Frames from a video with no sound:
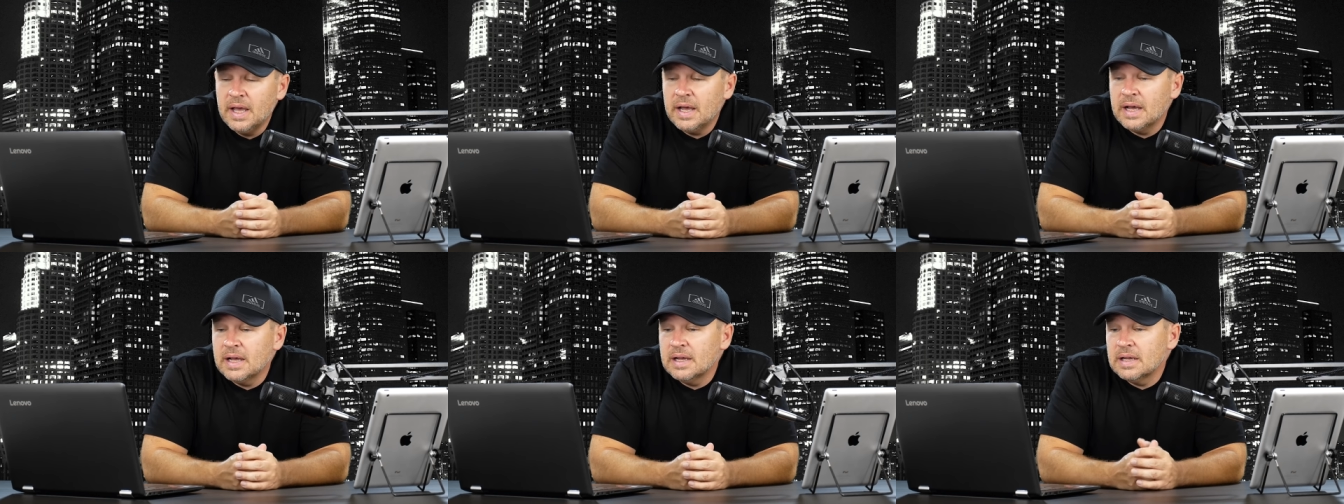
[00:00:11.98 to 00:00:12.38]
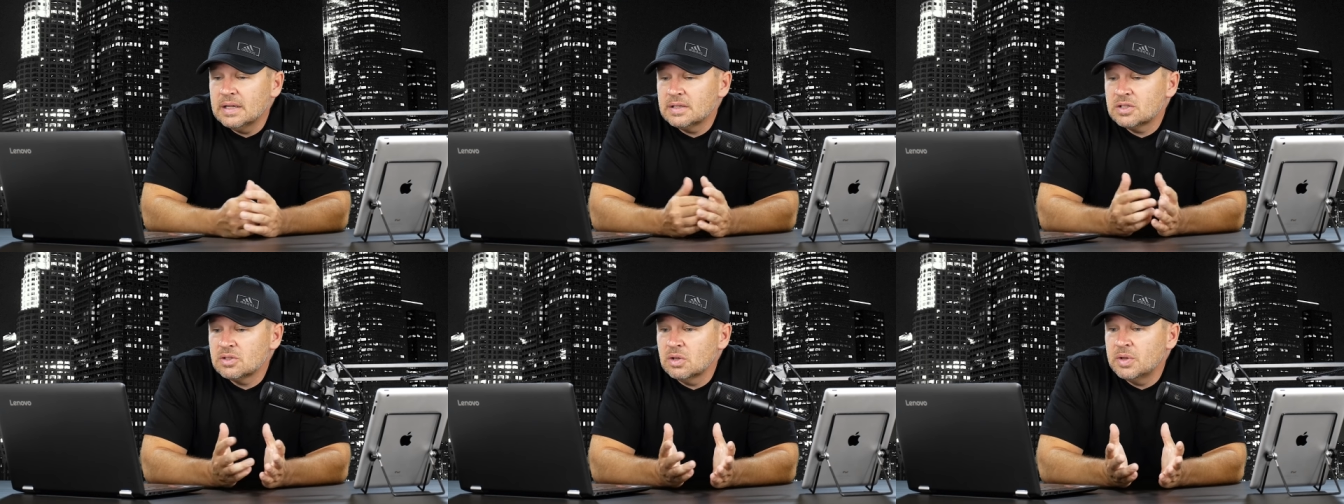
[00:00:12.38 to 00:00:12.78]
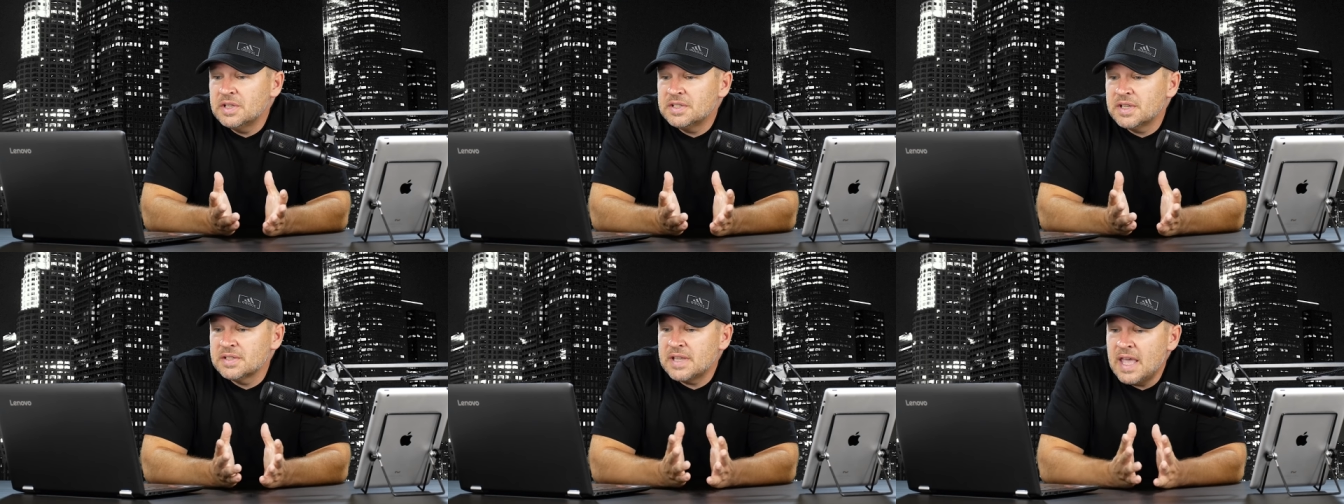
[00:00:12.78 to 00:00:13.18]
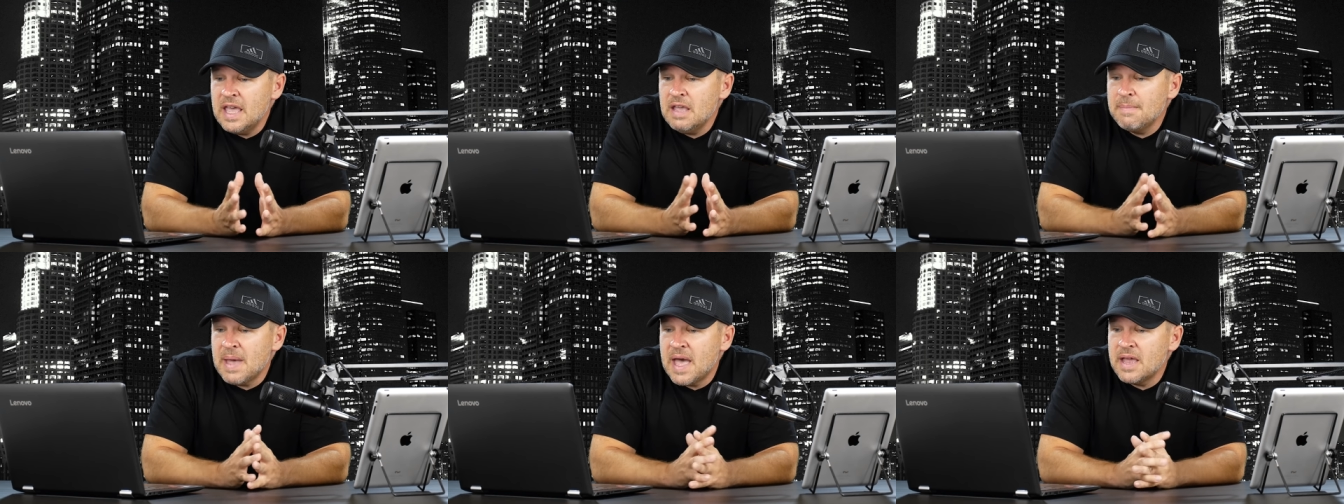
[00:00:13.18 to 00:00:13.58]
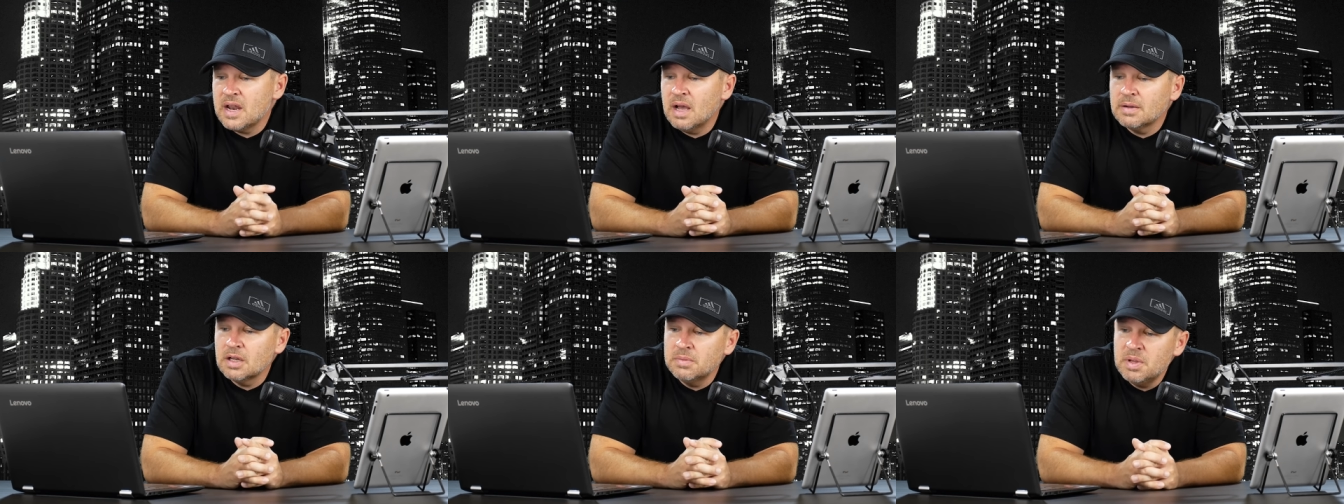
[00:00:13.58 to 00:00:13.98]
Uh, so he says, Hey Matt,
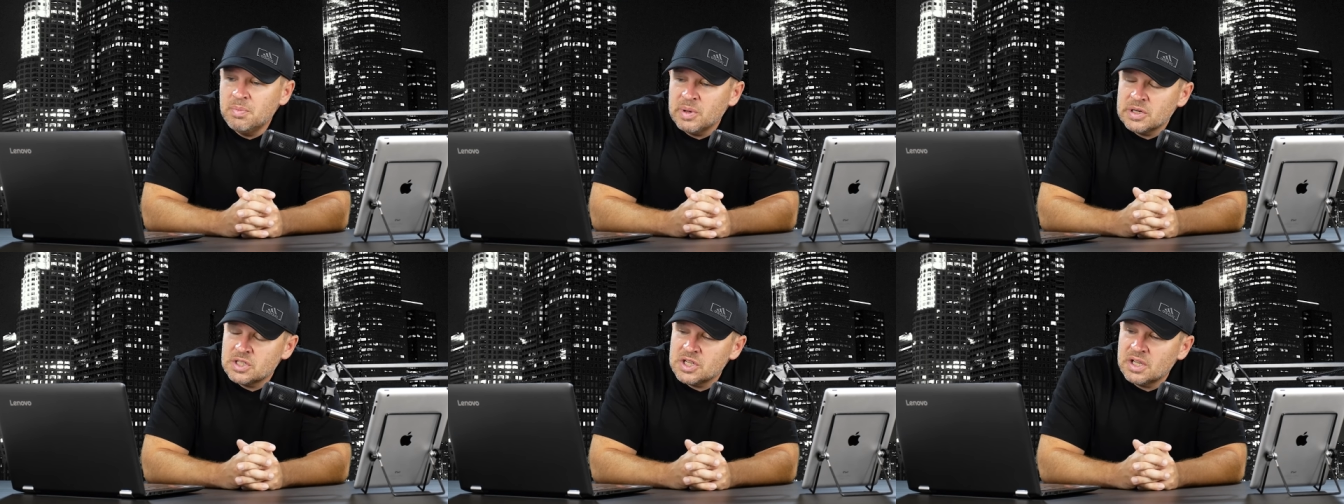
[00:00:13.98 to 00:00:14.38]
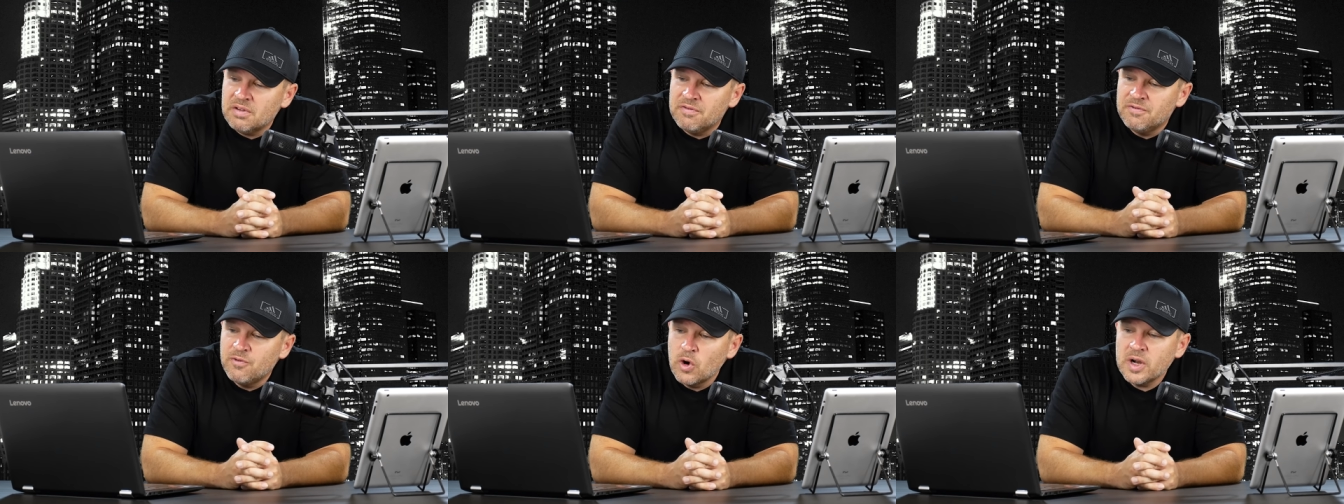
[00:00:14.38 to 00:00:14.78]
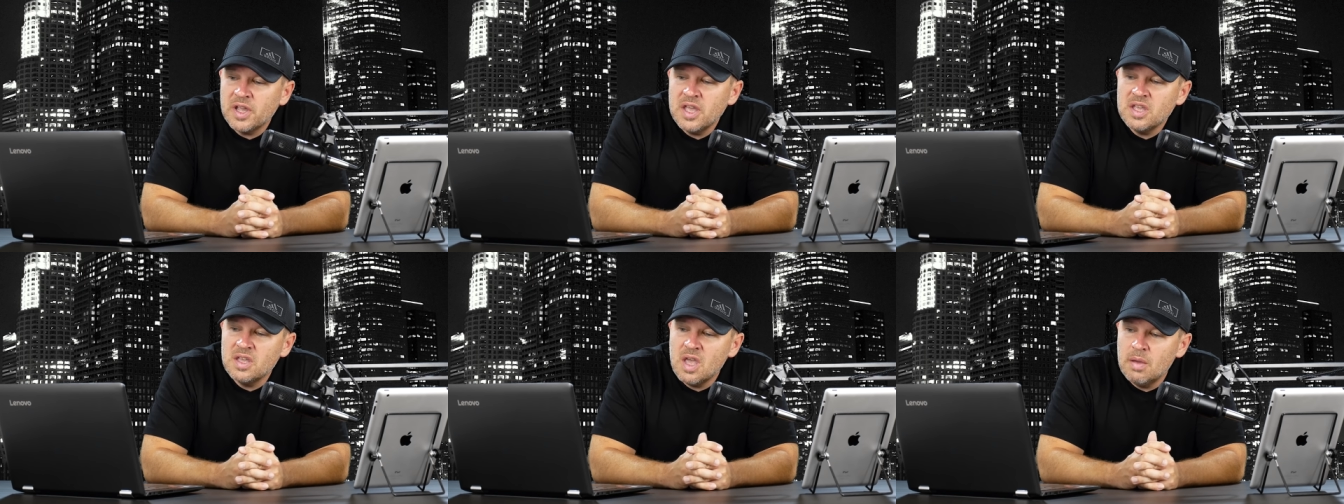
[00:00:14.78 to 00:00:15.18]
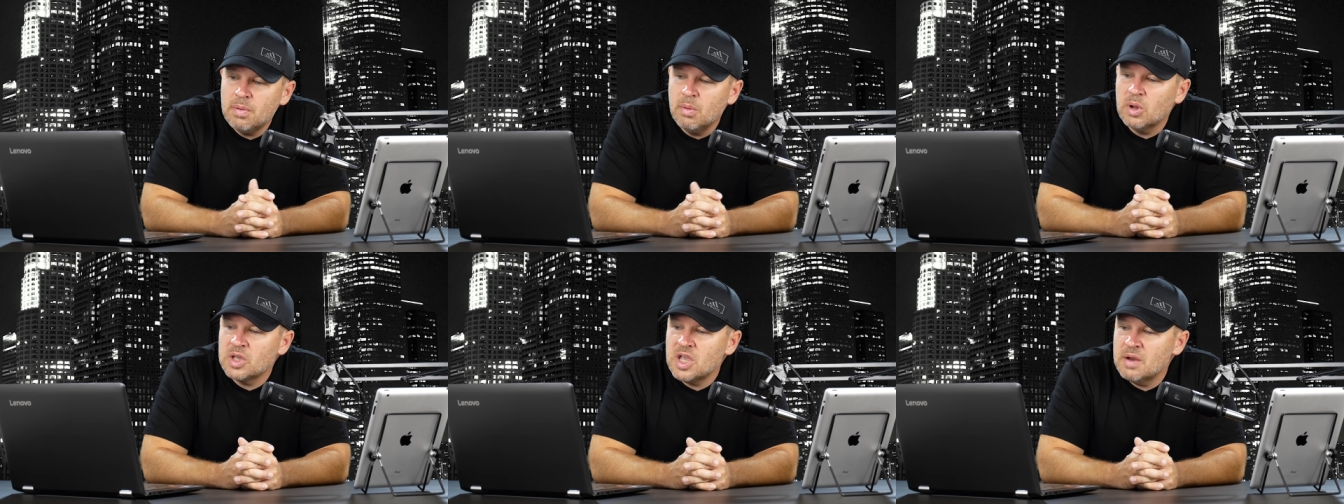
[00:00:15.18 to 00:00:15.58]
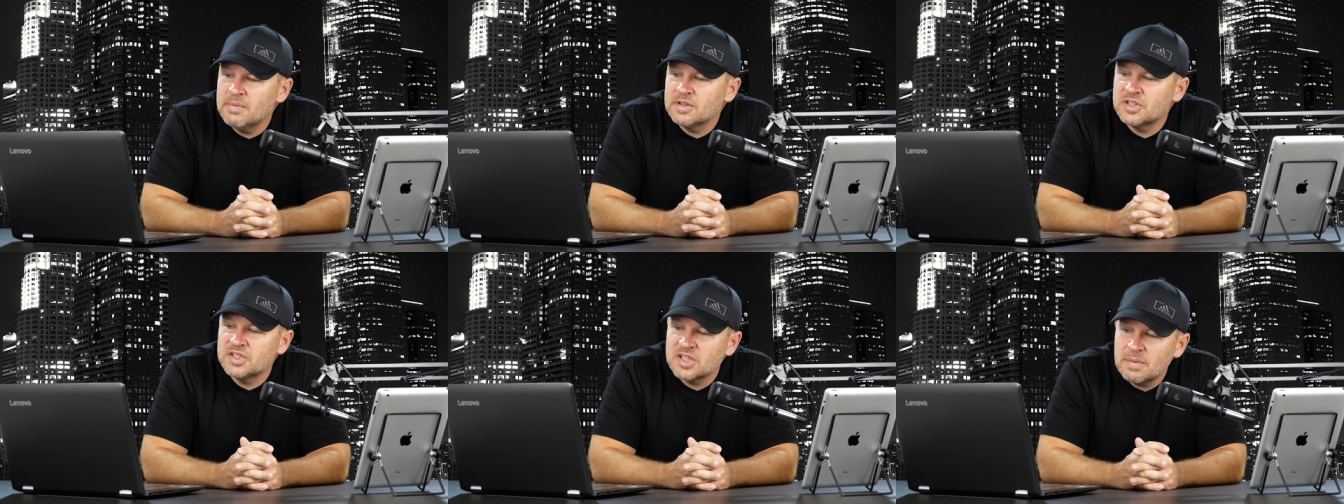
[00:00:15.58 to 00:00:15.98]
I'm going to be purchasing a 4K capable
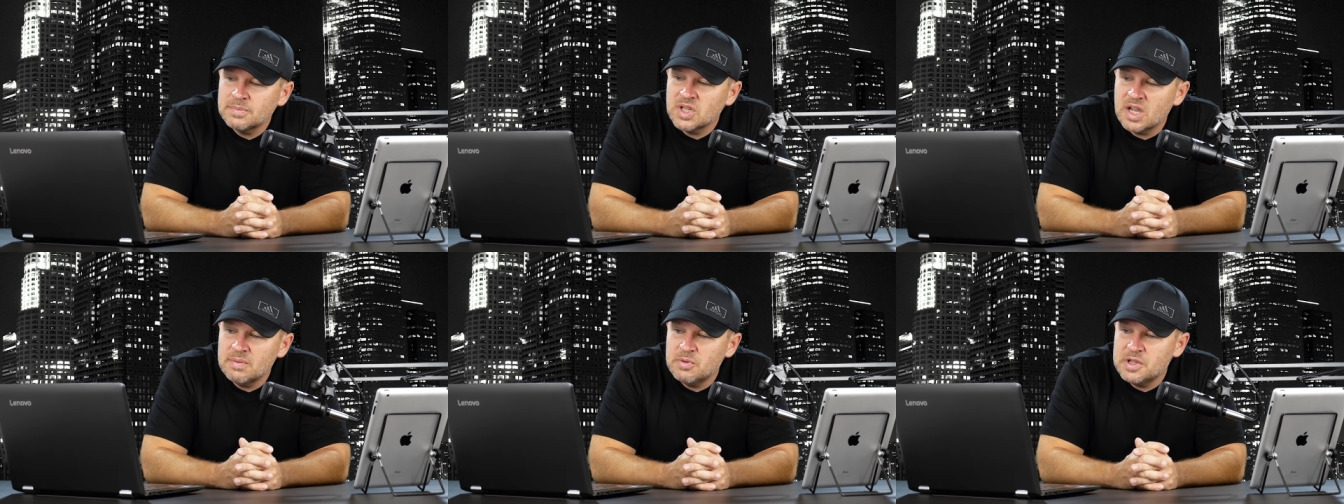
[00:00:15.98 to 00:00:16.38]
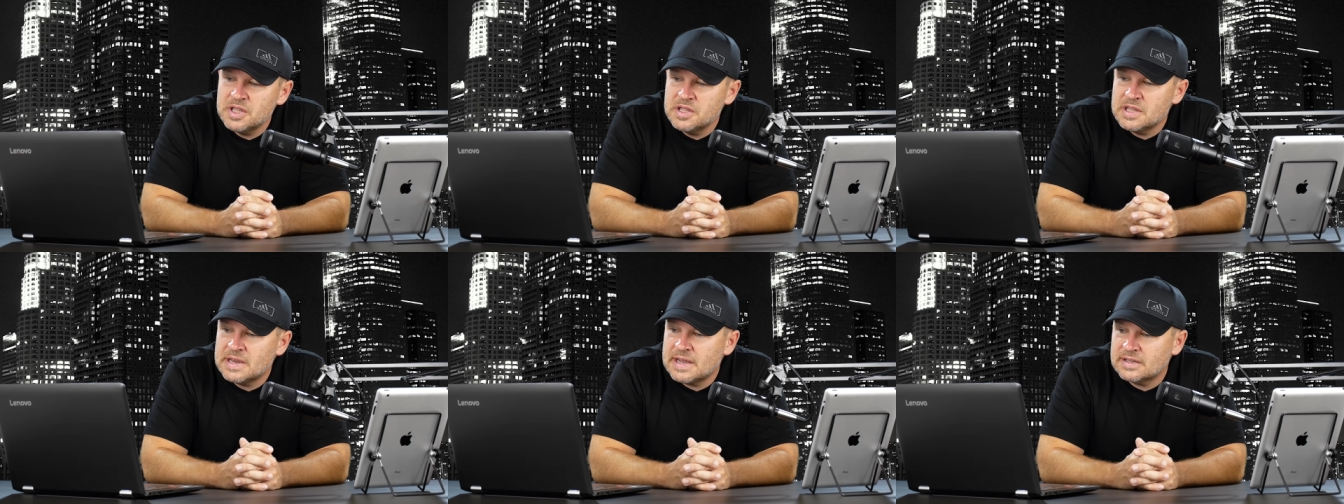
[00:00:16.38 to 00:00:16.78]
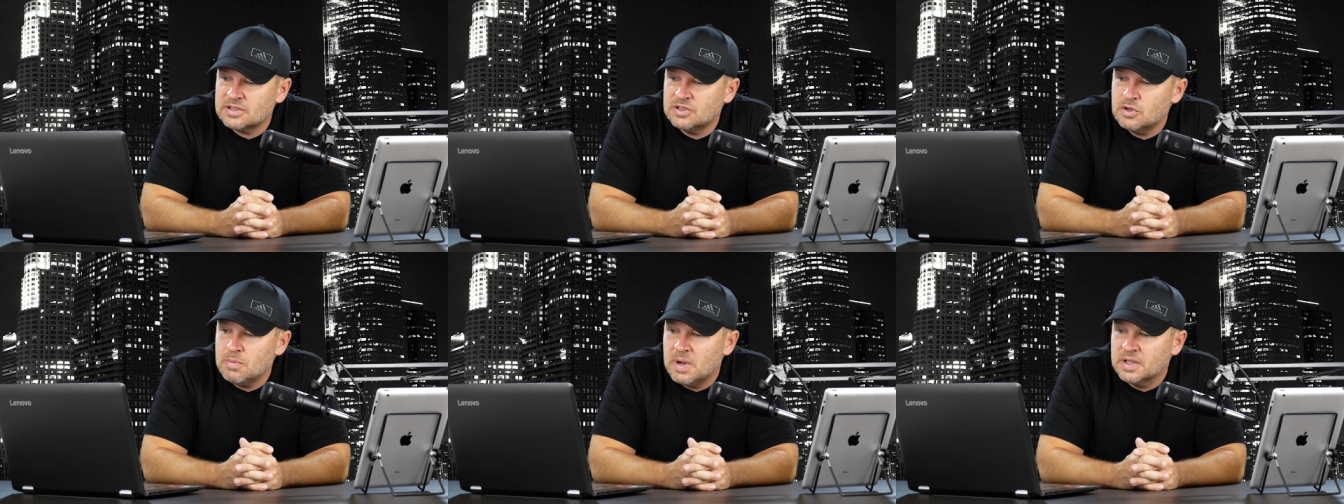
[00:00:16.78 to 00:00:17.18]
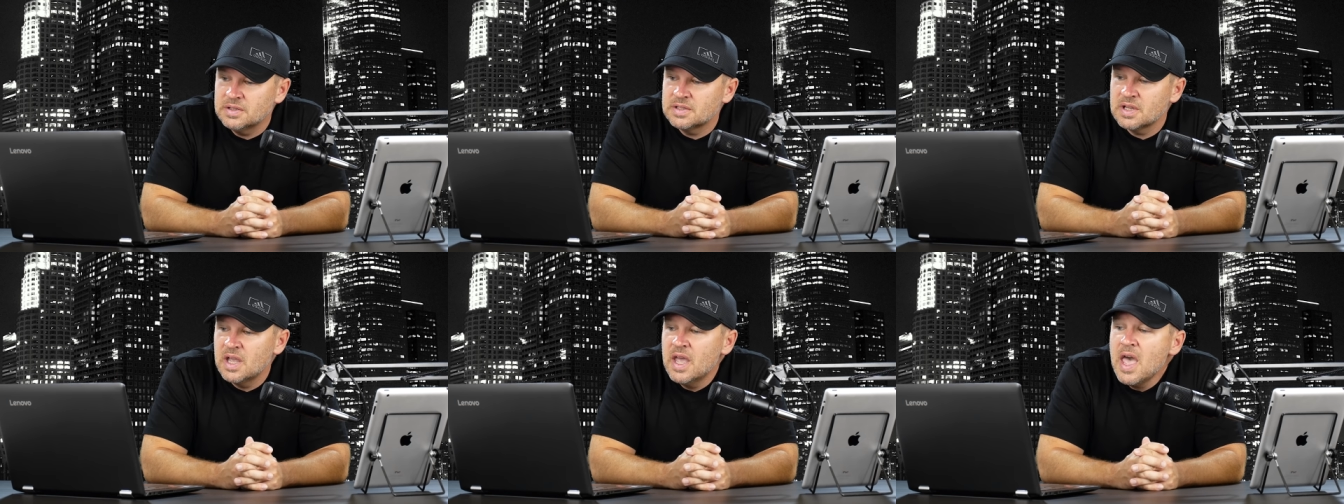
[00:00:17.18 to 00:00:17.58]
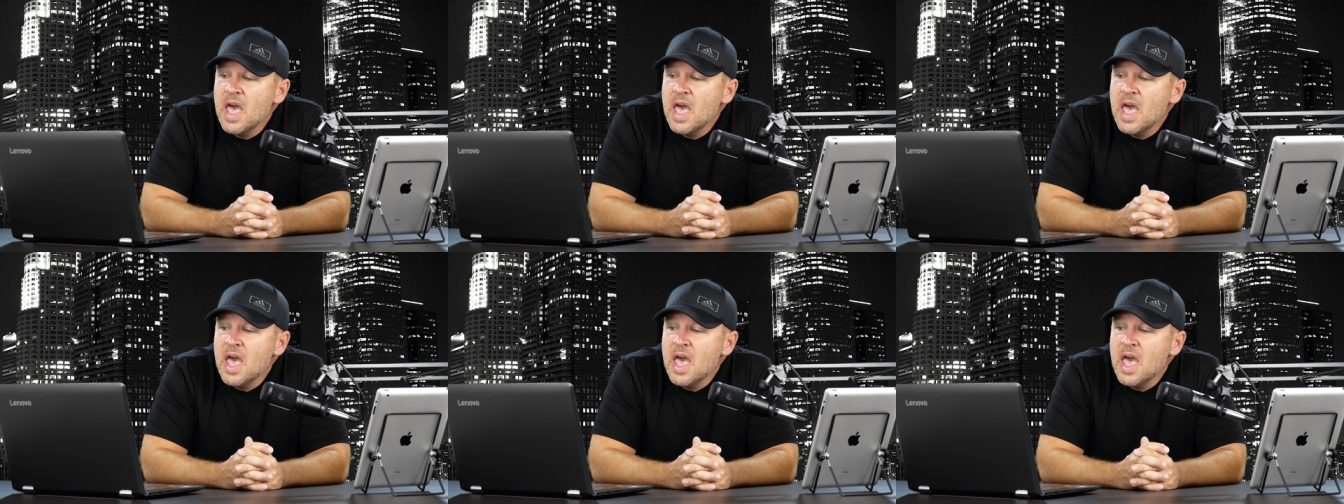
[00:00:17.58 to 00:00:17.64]
camera sometime within the next two months.